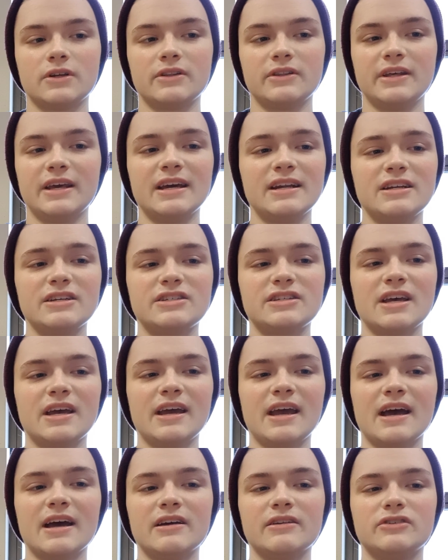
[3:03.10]
The
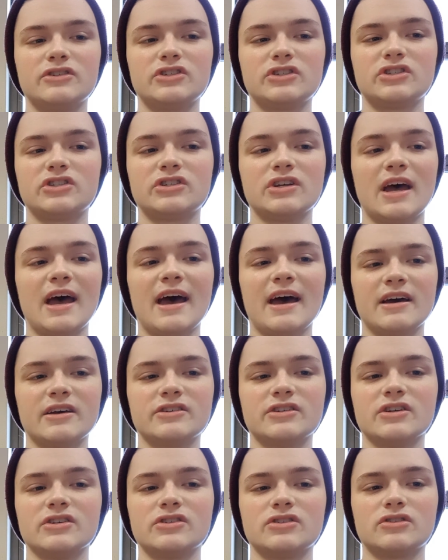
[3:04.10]
NSA had
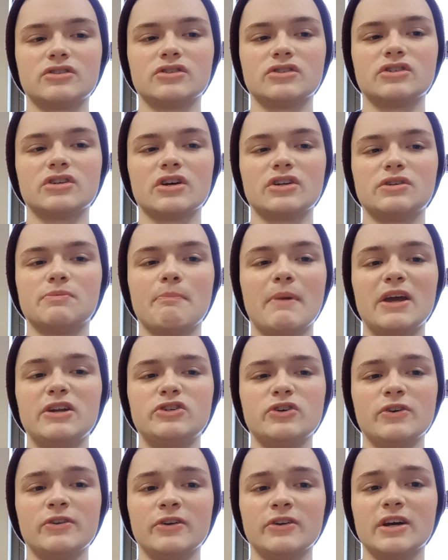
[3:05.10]
access to such
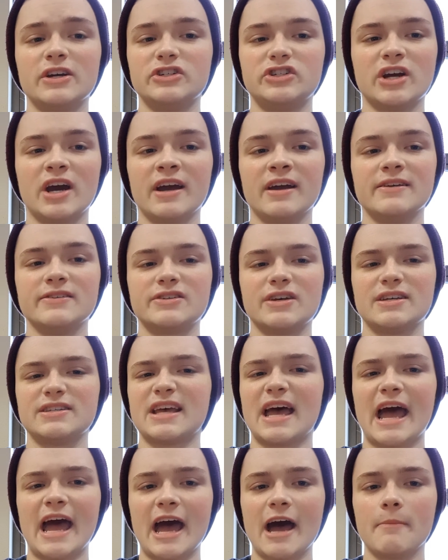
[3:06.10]
major internet giants
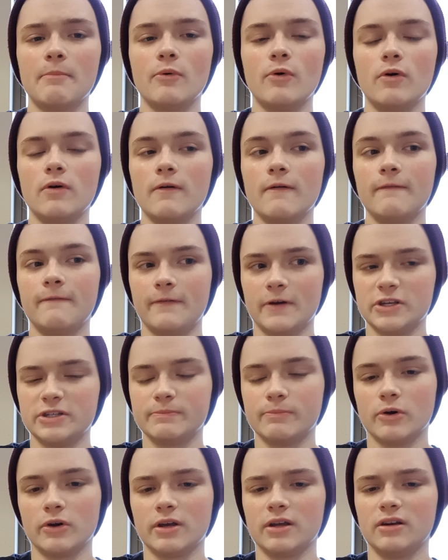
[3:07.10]
as Apple,
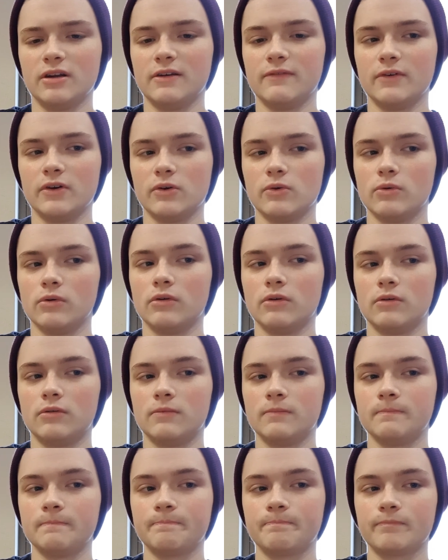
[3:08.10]
Facebook, and even Google.
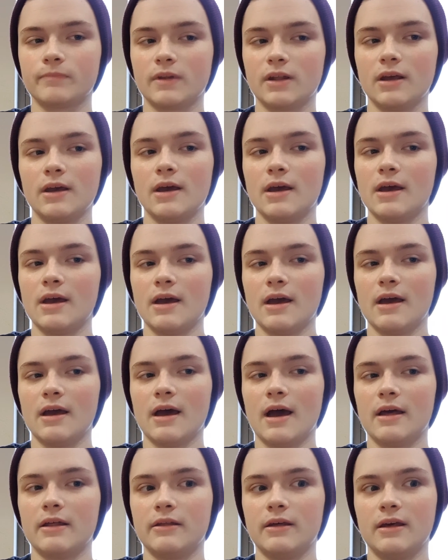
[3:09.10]

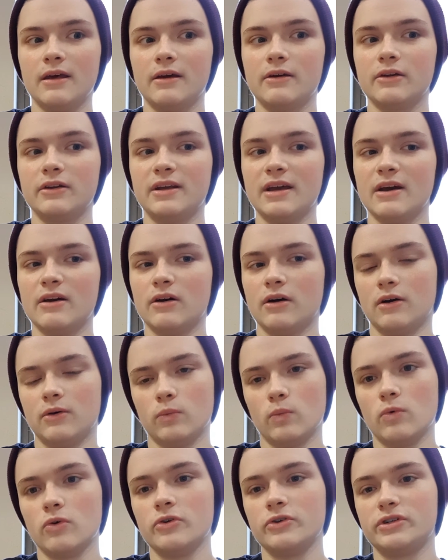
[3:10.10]
It could get
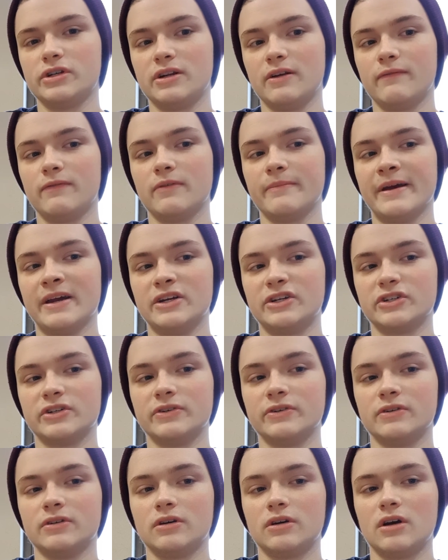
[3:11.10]
unwarranted
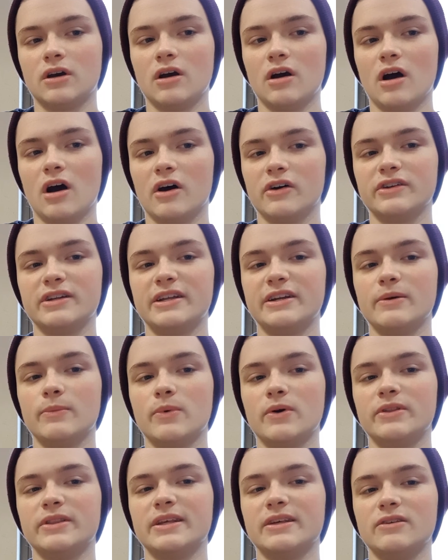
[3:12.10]
information on
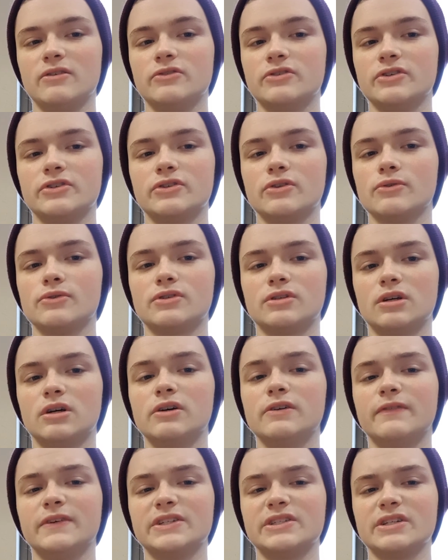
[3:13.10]
anyone that uses those
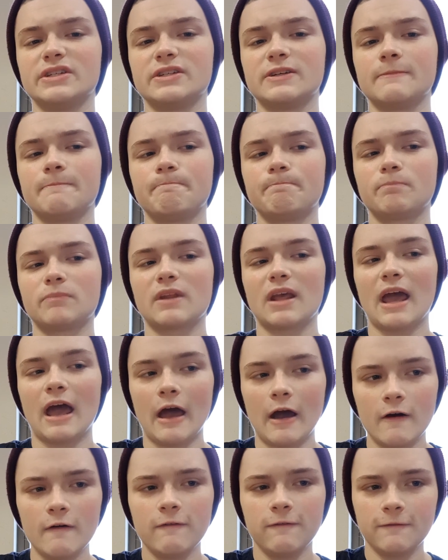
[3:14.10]
services.
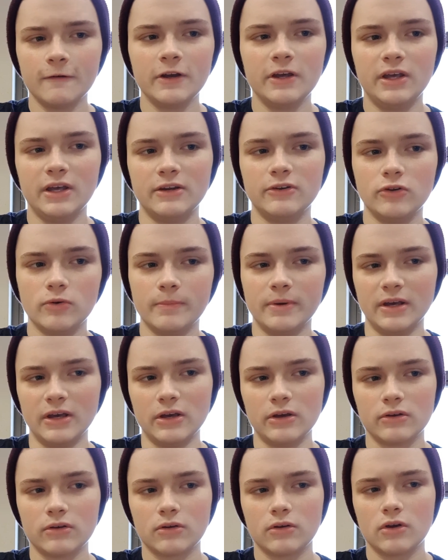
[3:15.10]
How free can you
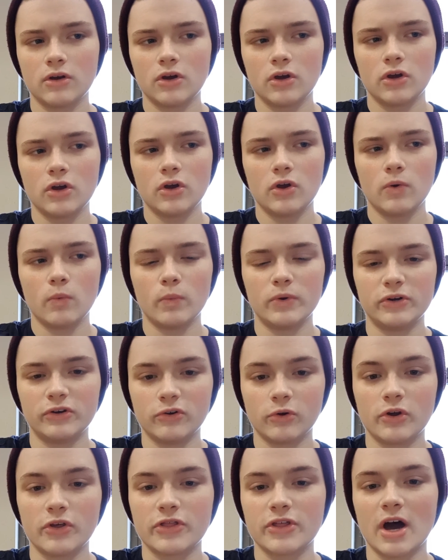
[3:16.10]
be when
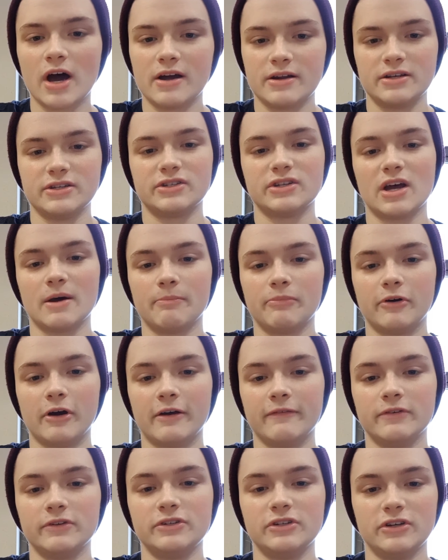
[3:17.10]
your thought is not
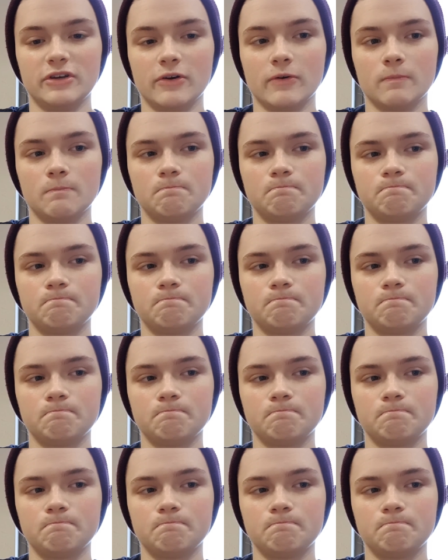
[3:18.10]
private to you?